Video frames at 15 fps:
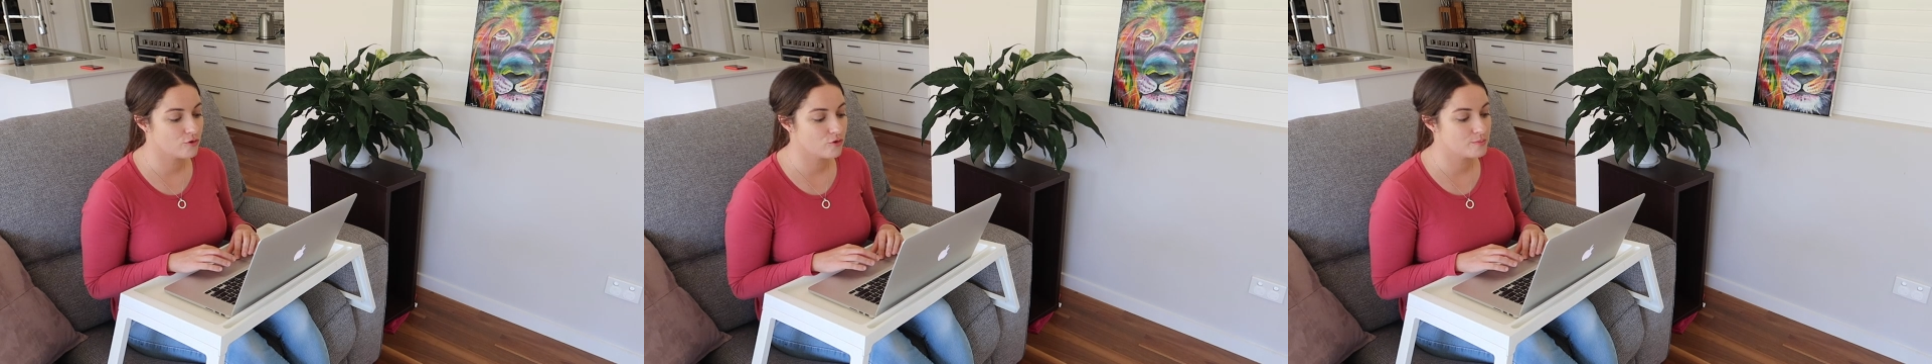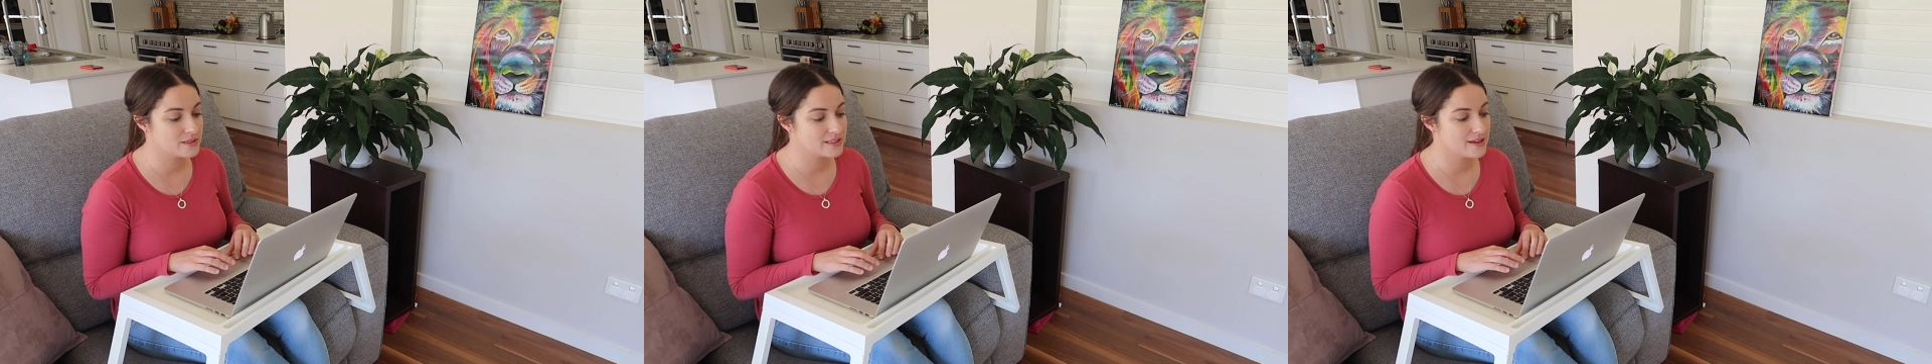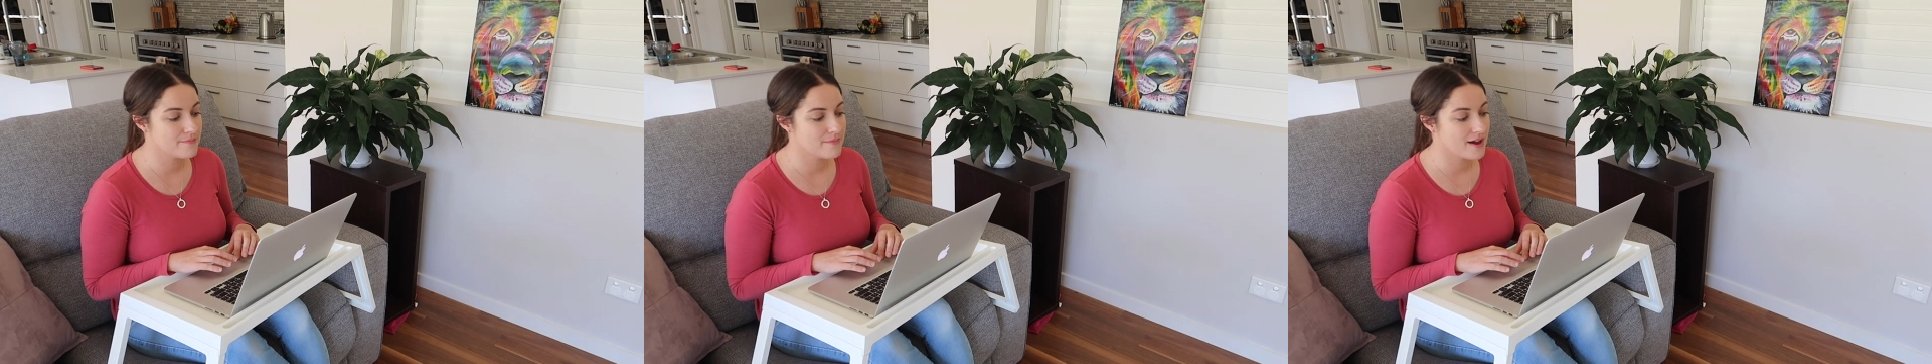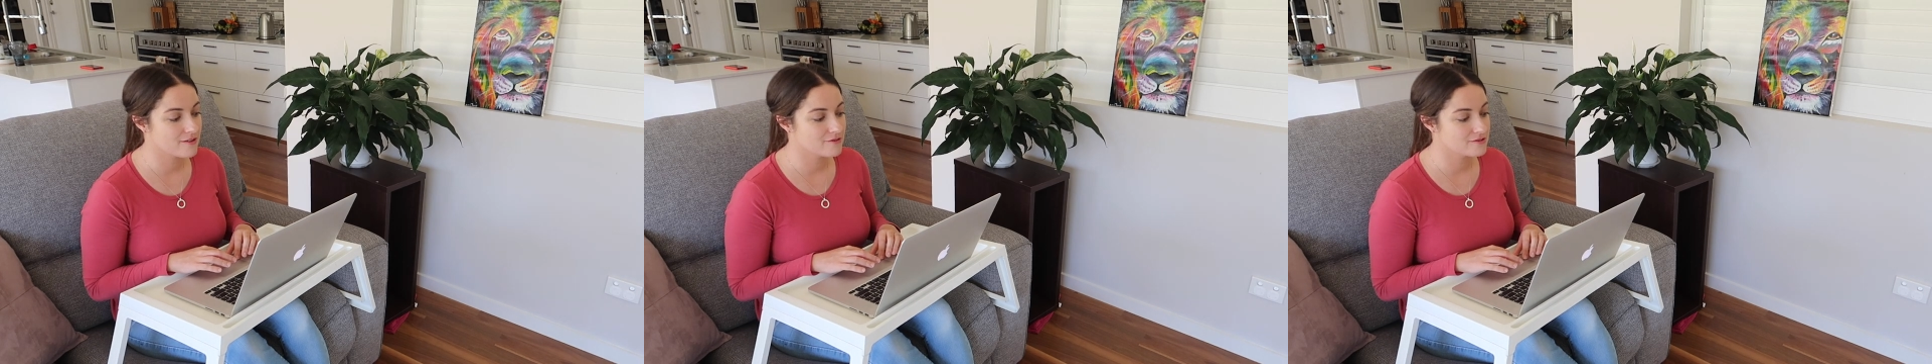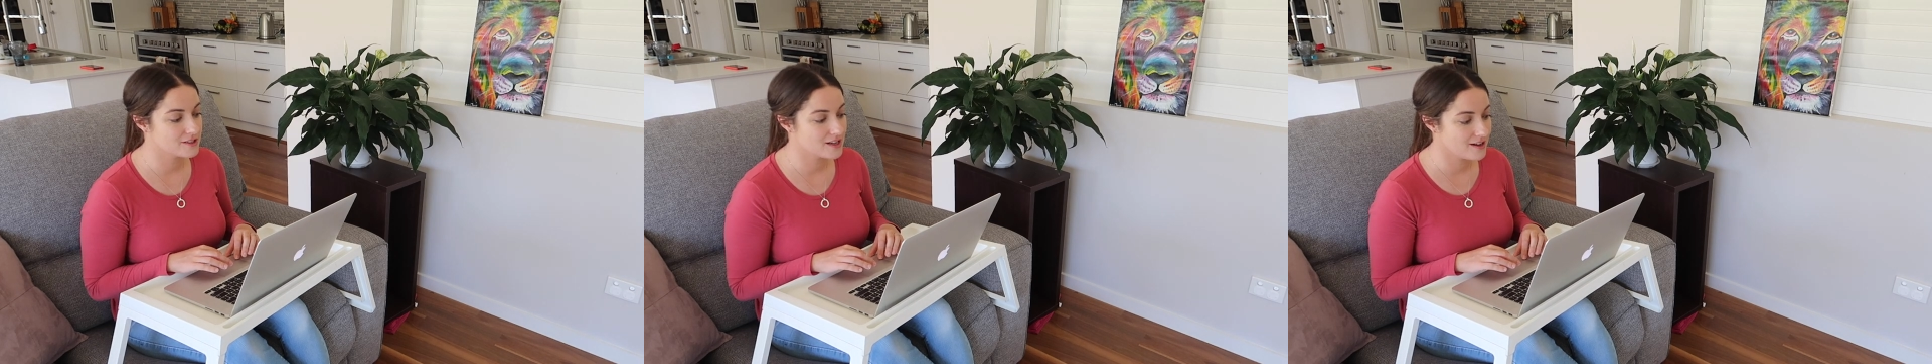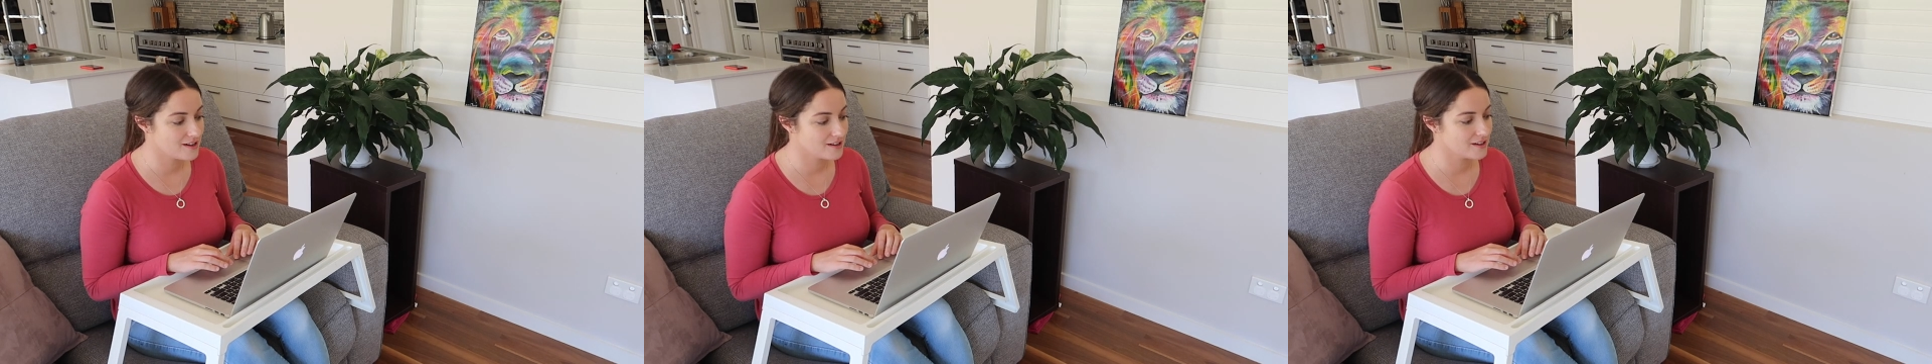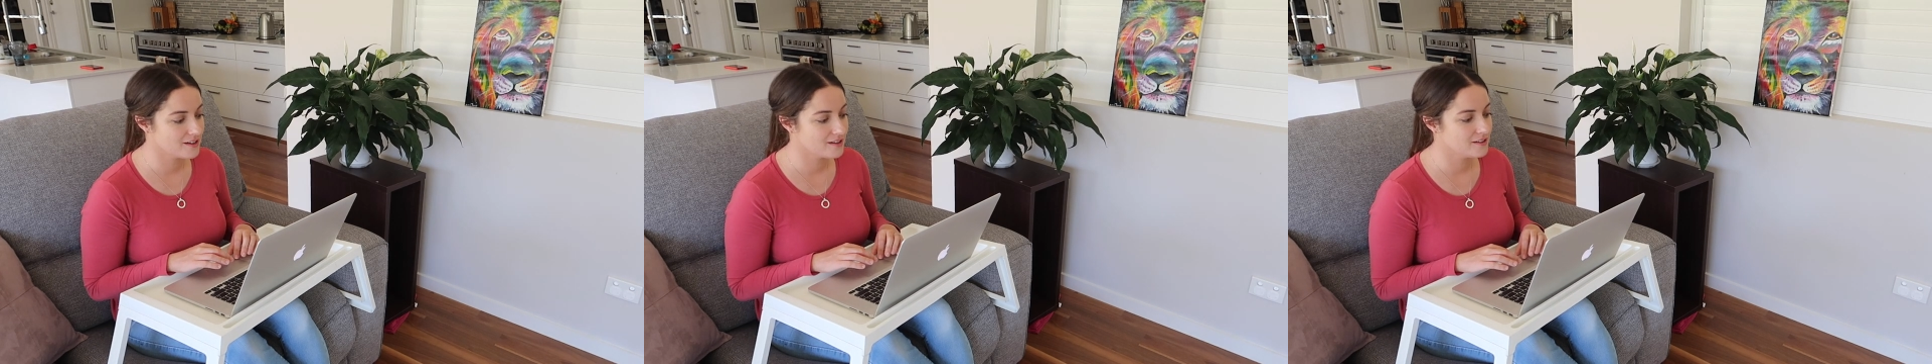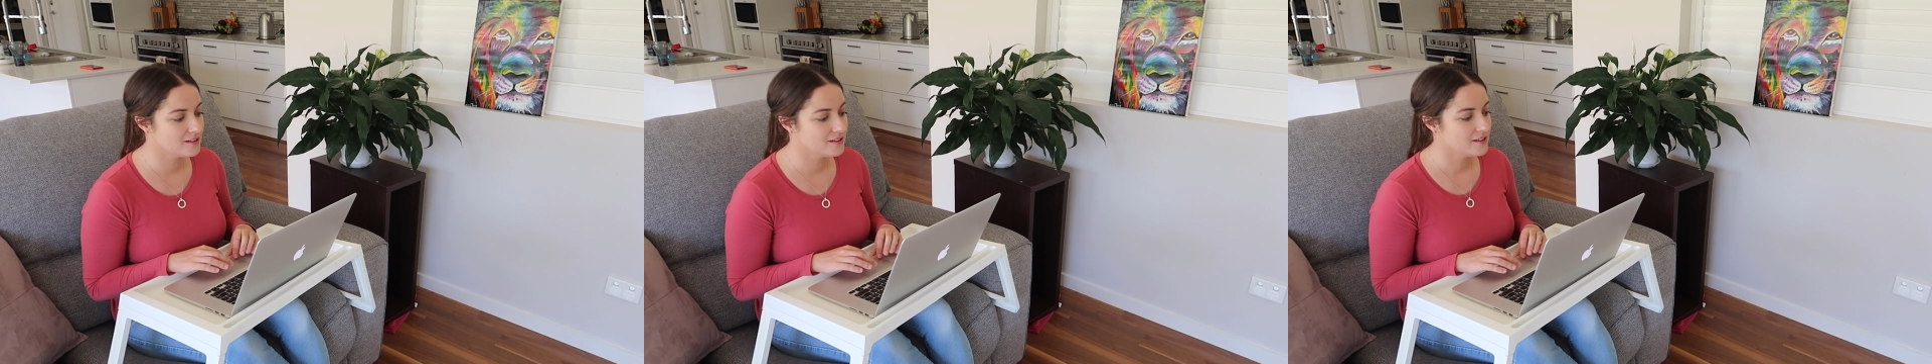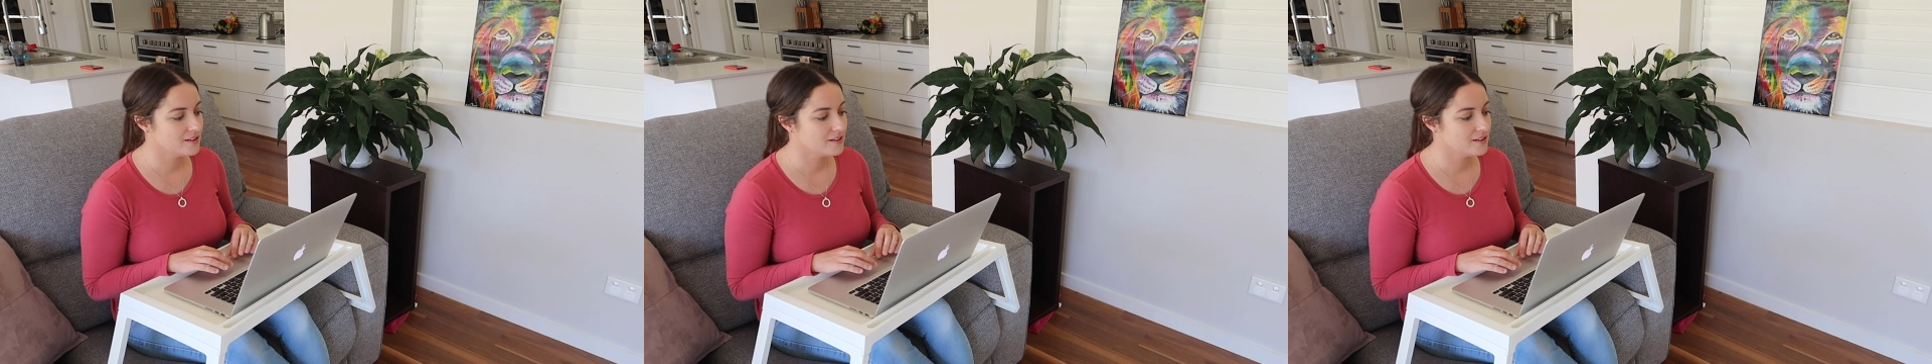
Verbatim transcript: four percent back on Target.